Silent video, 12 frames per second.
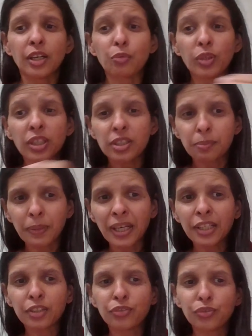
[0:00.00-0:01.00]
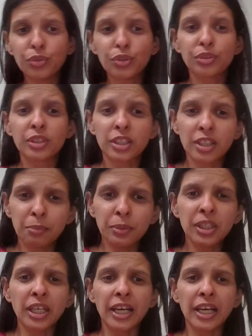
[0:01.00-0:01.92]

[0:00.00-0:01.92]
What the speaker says: We supply the food to the stomach,